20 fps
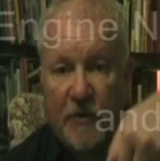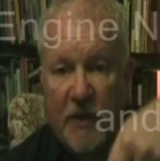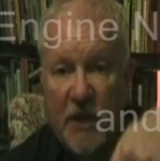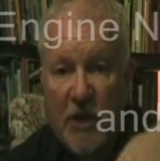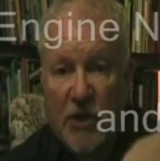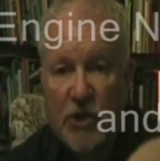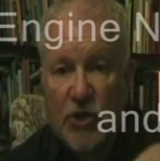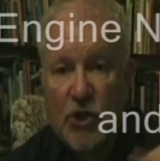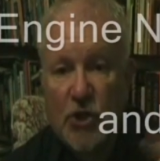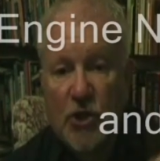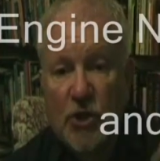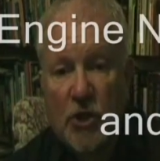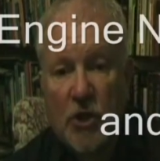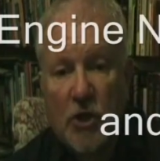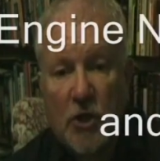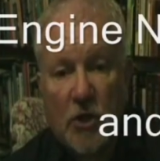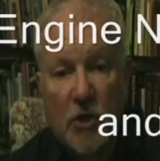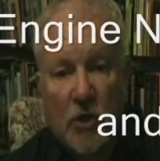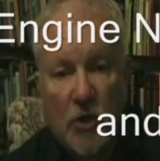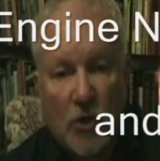of the engine
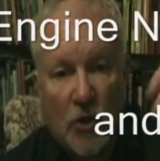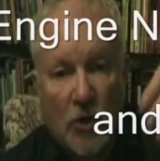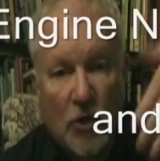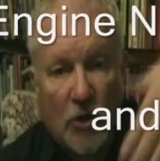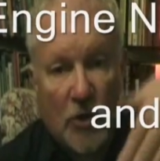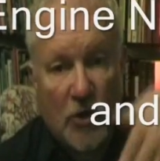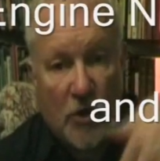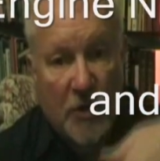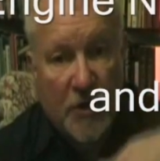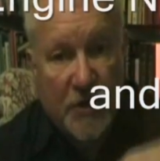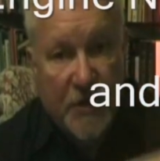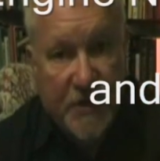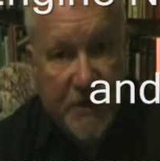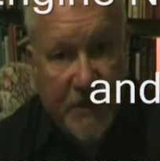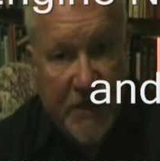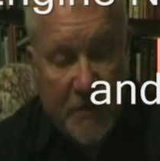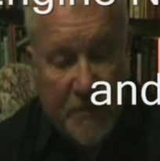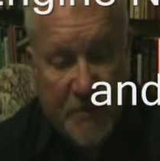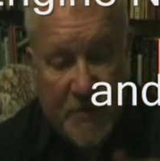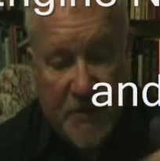
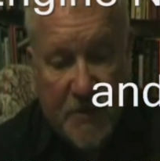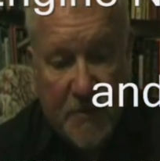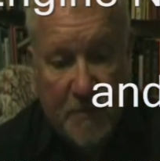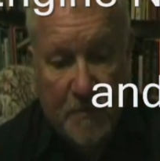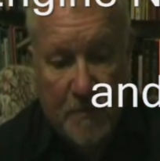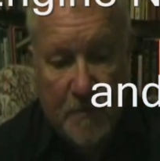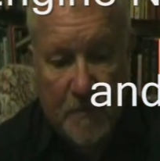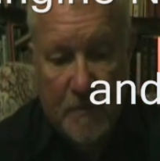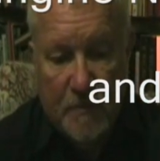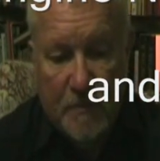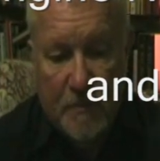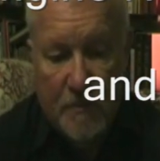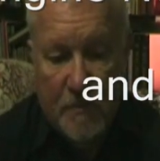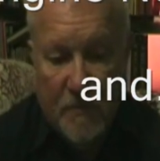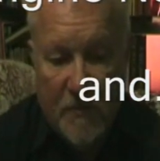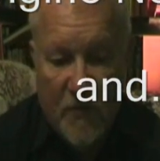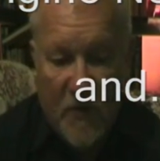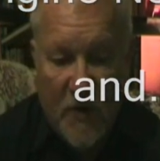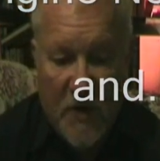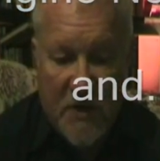dips
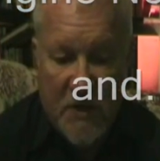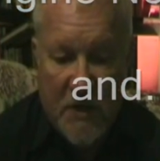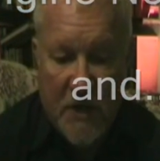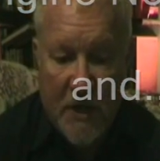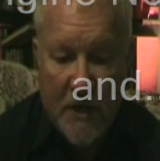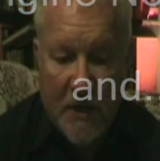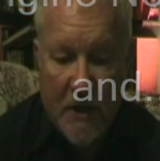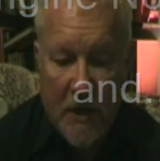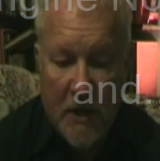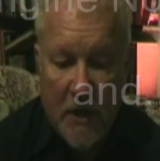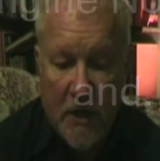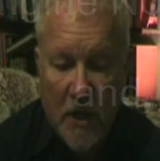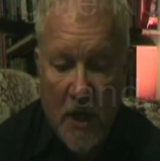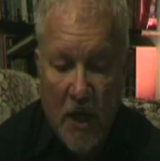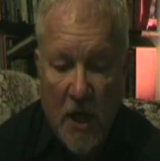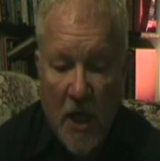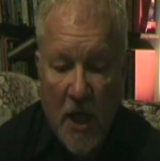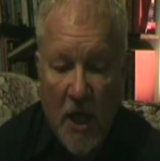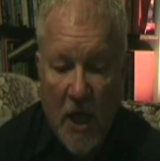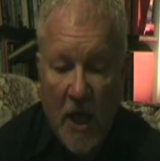very slightly,
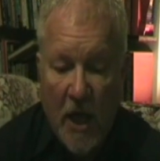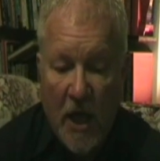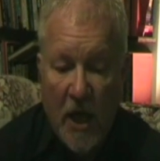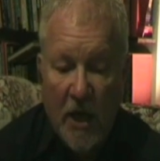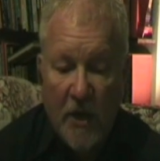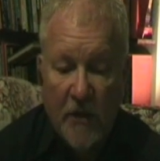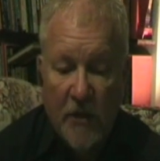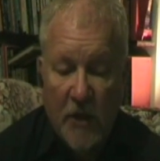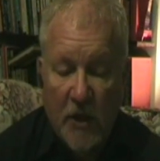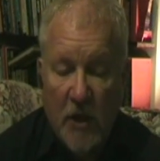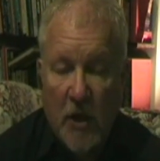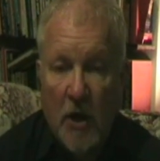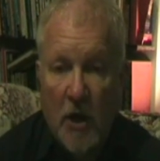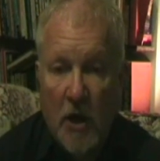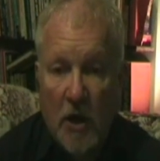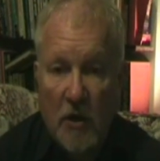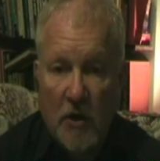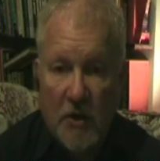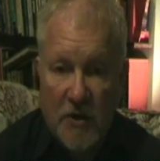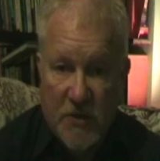and the
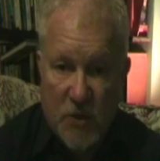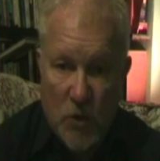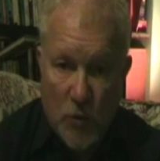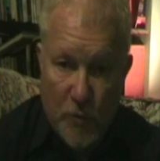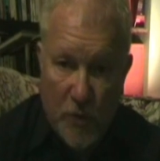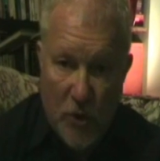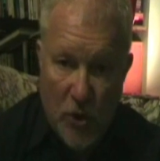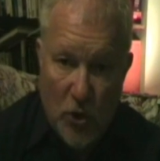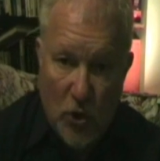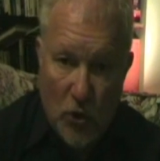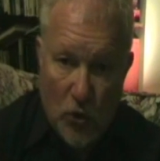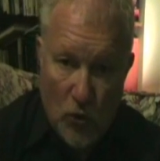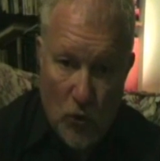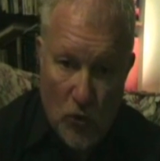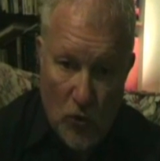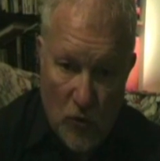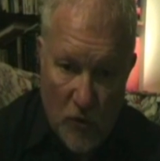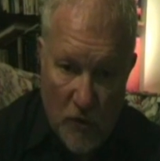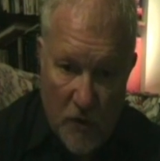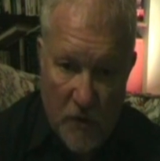car, assuming
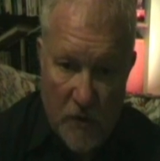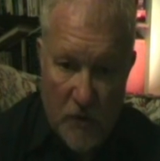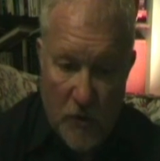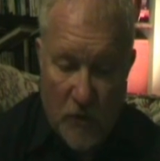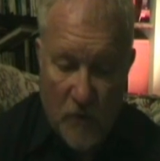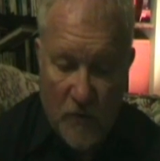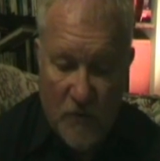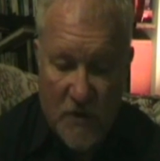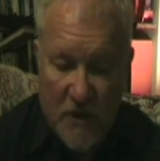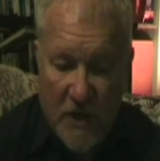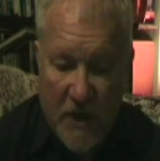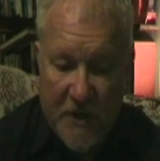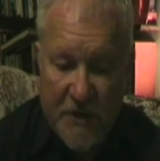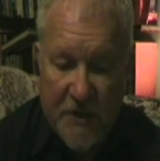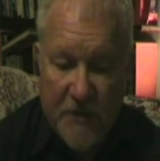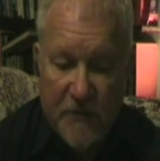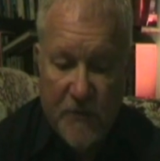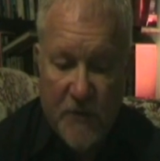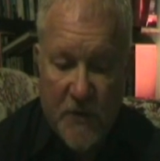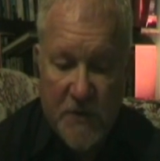you've
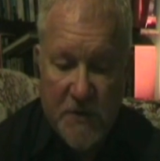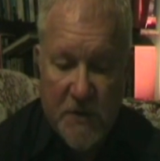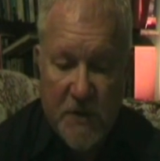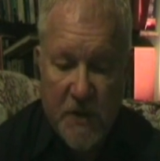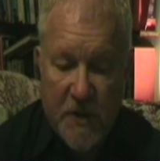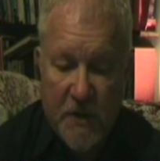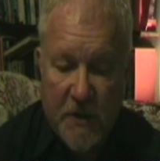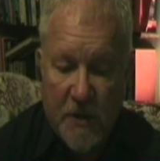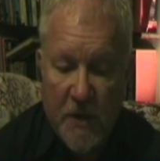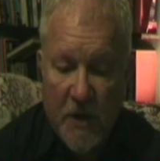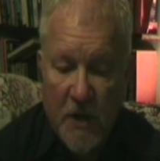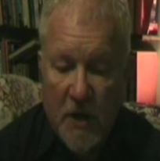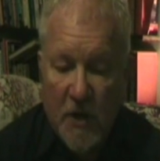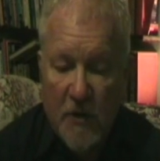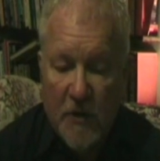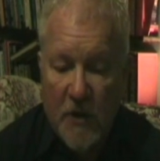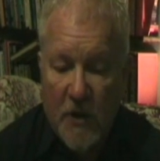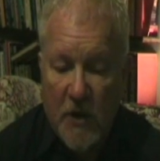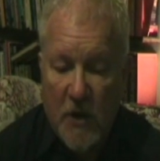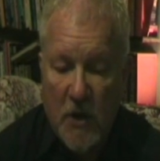selected first gear,
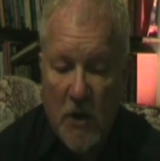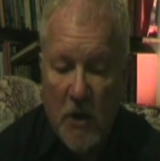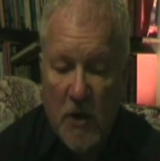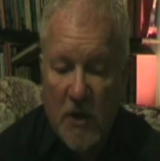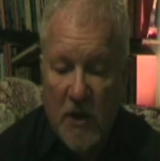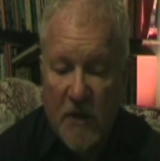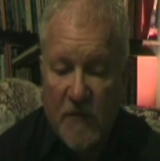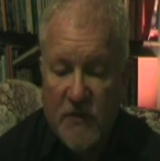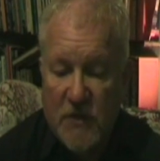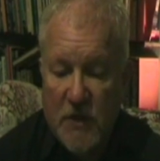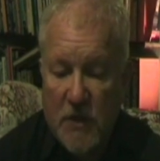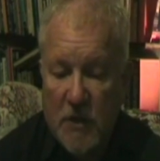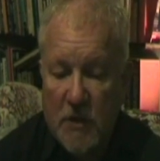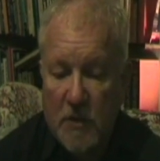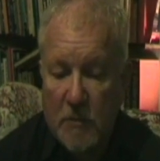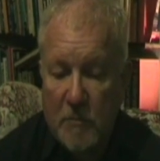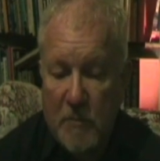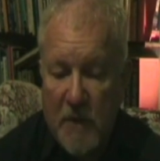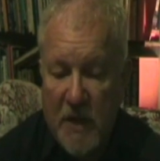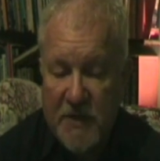the car gives a
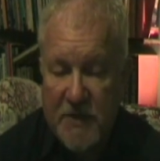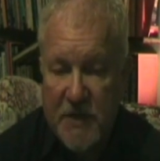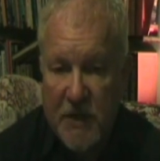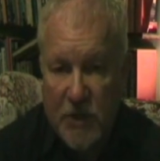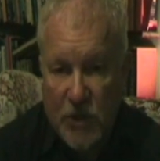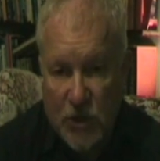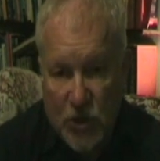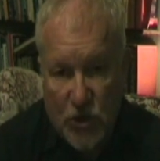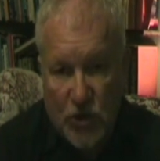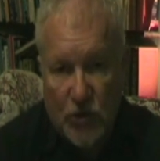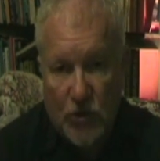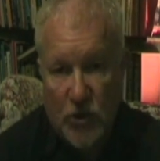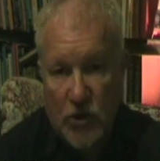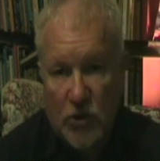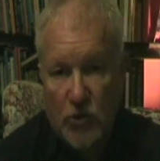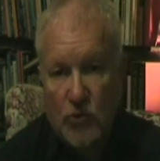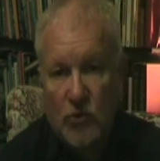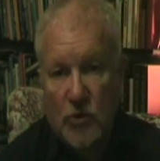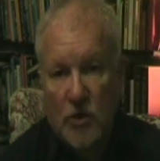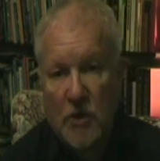little message to
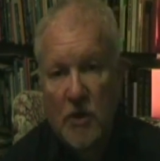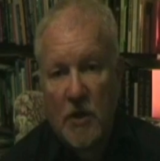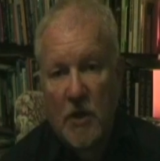you